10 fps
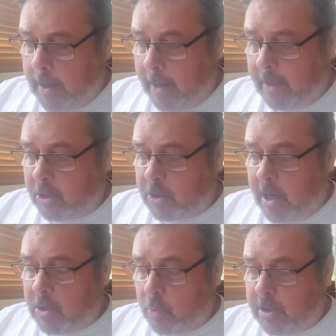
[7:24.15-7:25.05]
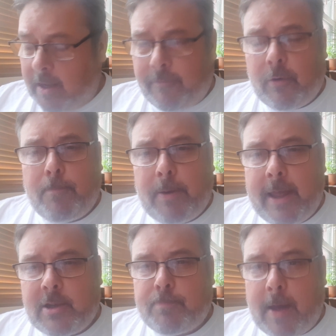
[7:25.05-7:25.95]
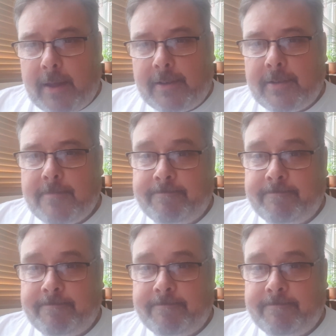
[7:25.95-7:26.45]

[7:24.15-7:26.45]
And exchange your ticket for a pledge band.